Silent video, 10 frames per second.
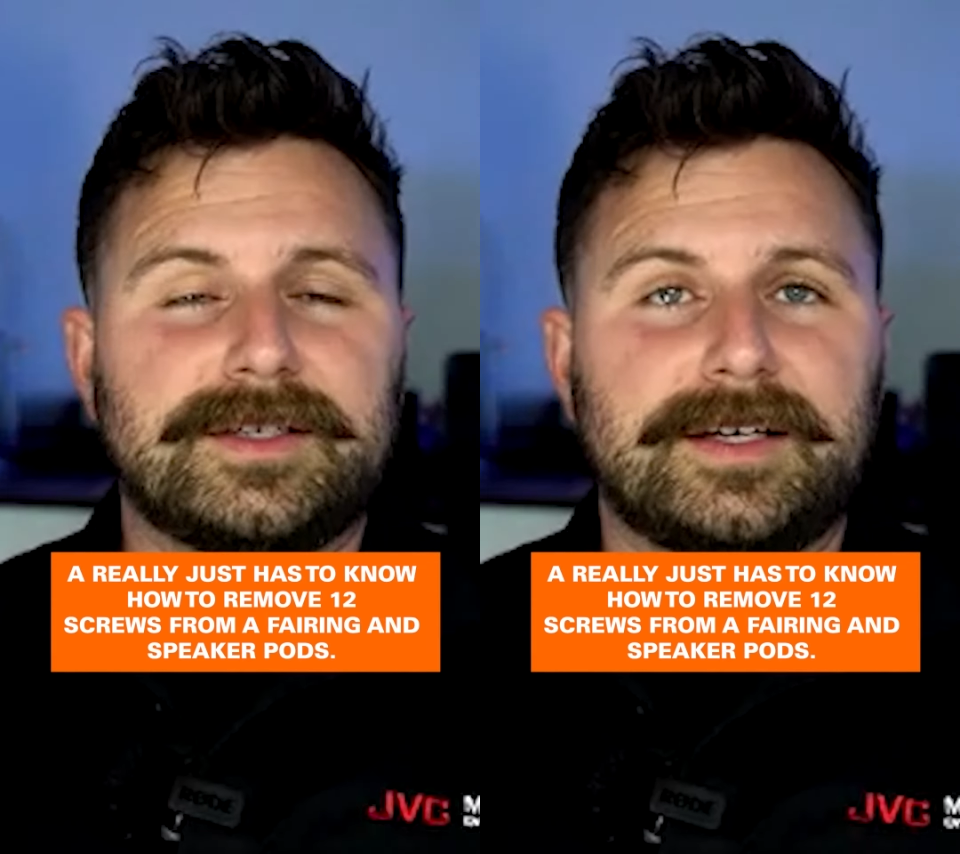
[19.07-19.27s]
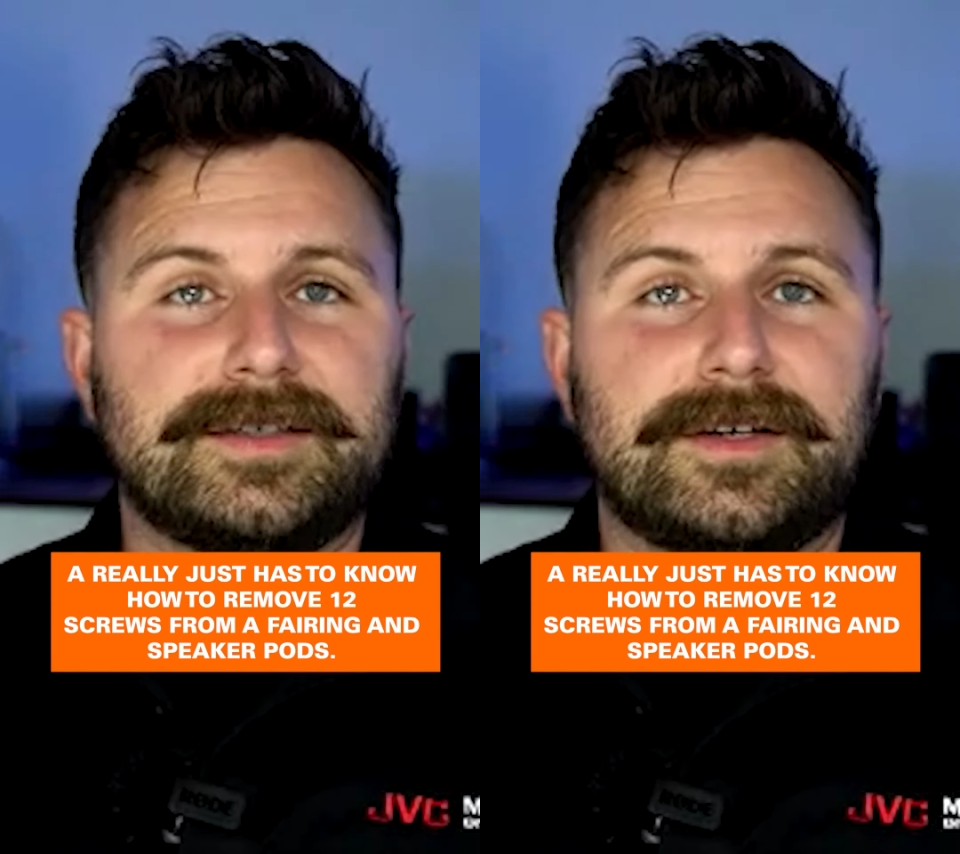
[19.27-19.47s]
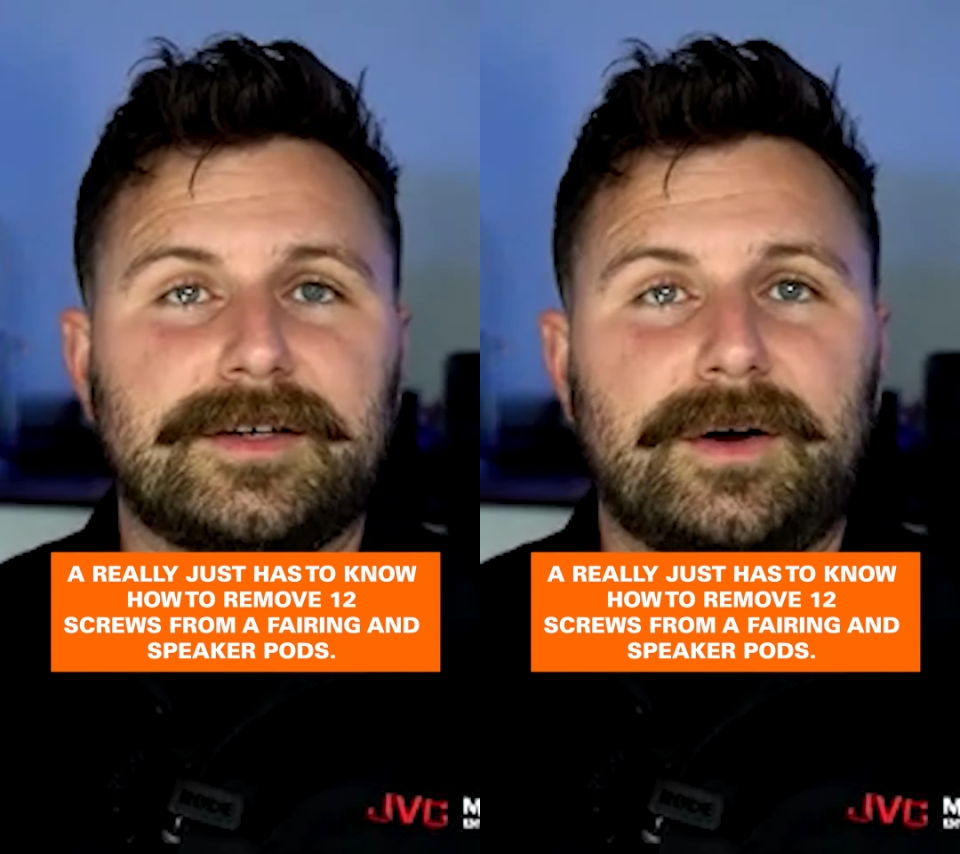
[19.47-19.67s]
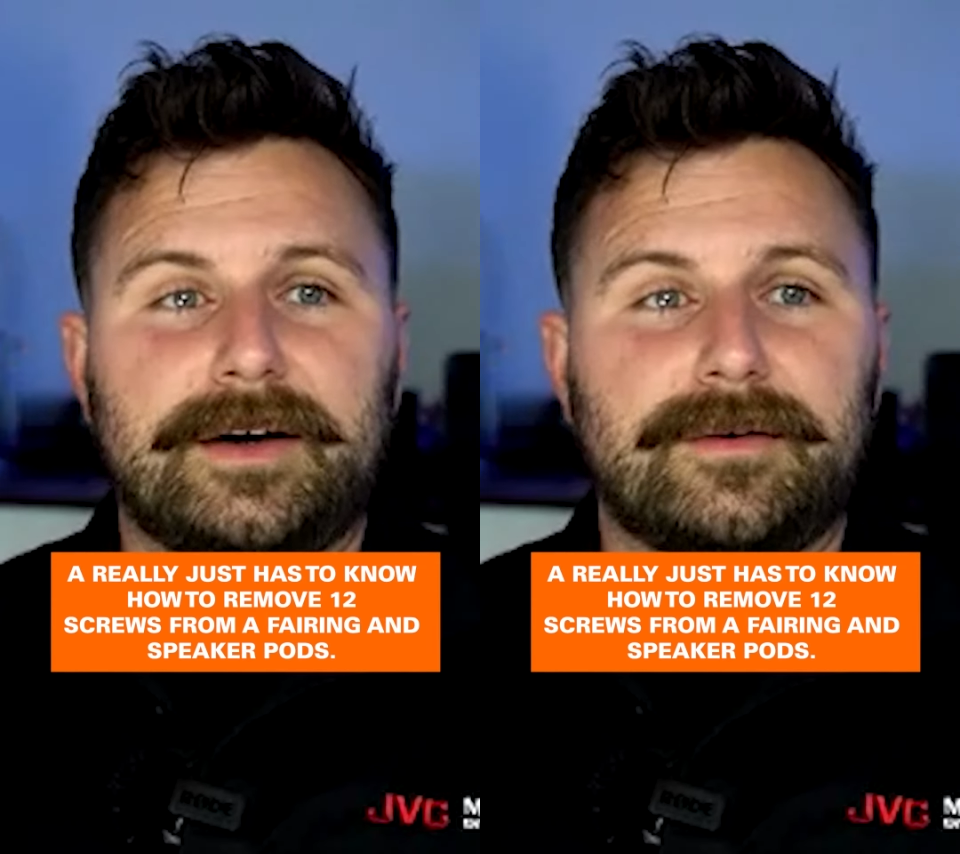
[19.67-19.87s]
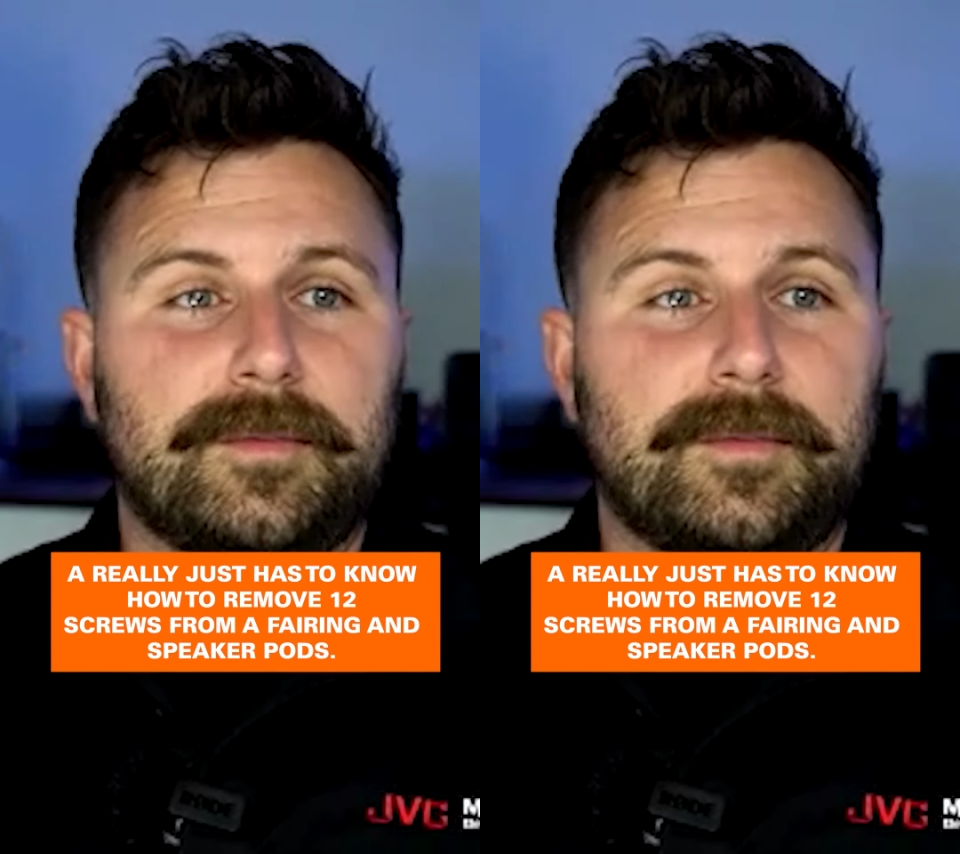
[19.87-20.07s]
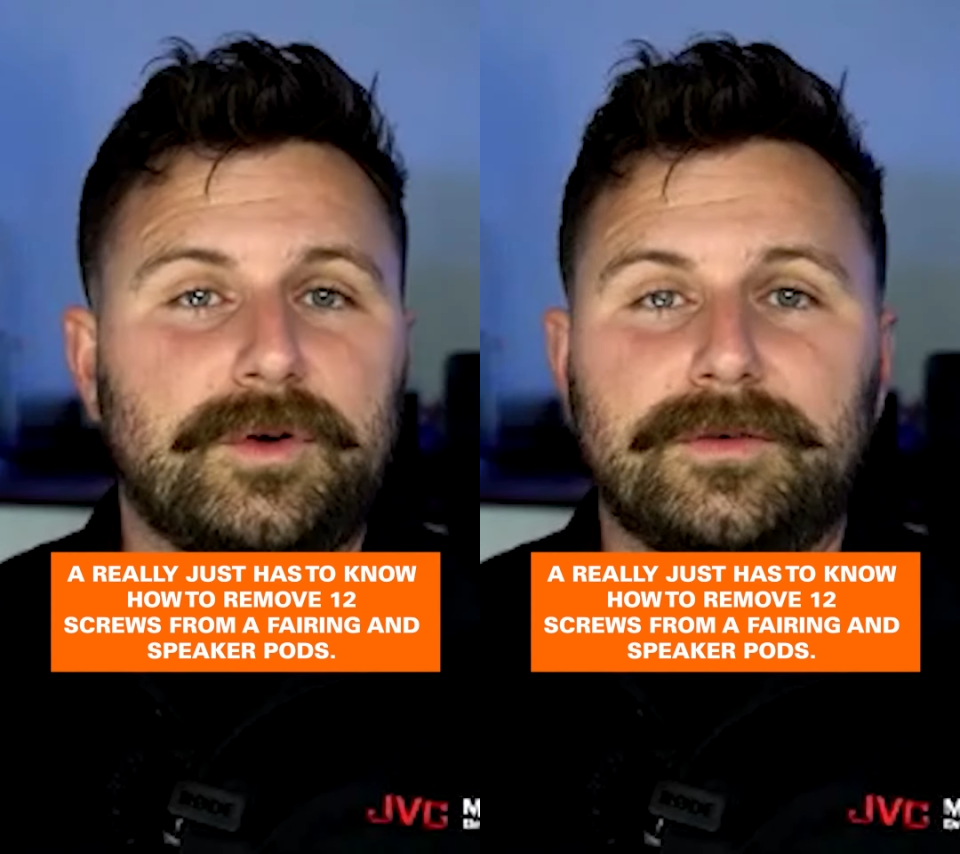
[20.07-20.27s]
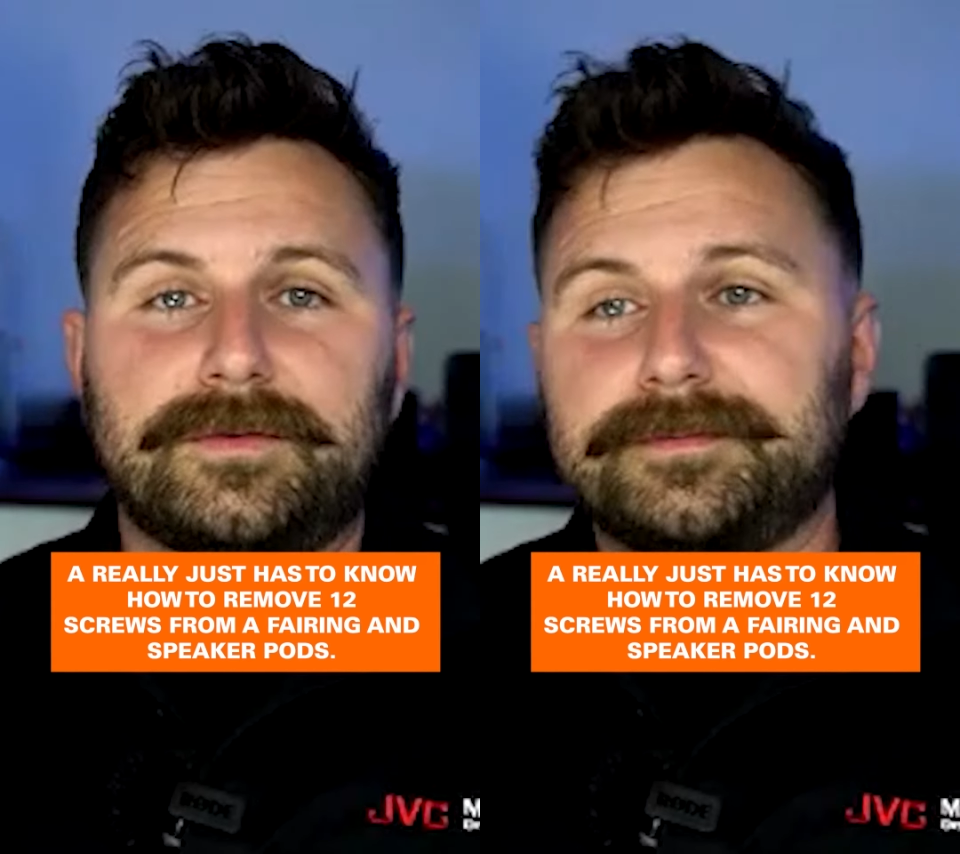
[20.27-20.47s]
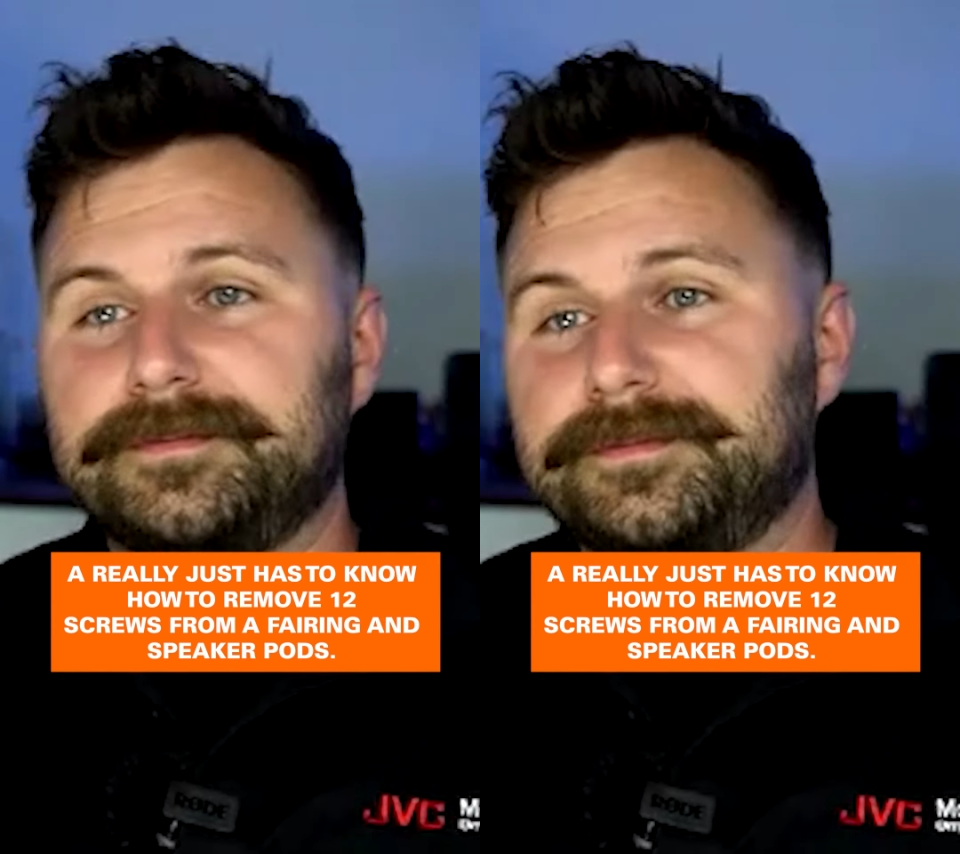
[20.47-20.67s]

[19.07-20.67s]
has to know how to remove